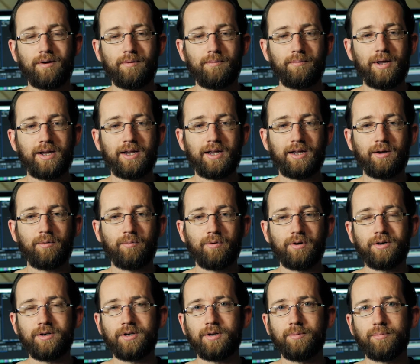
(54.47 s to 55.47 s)
making it
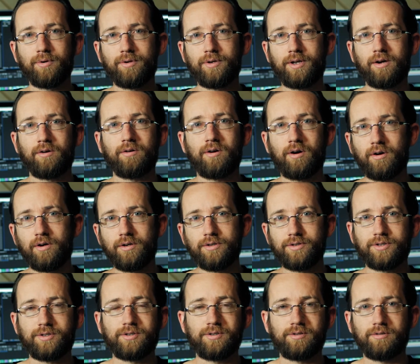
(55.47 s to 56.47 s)
where you can put down
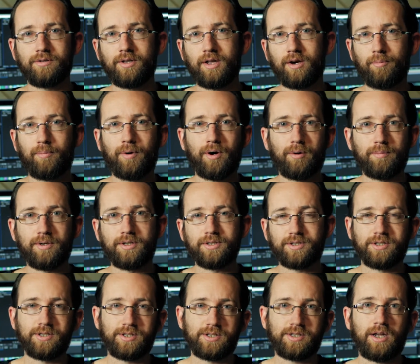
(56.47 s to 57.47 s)
cards that are permanents
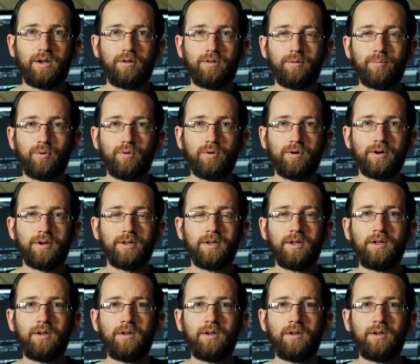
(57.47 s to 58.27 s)
that stay on the board,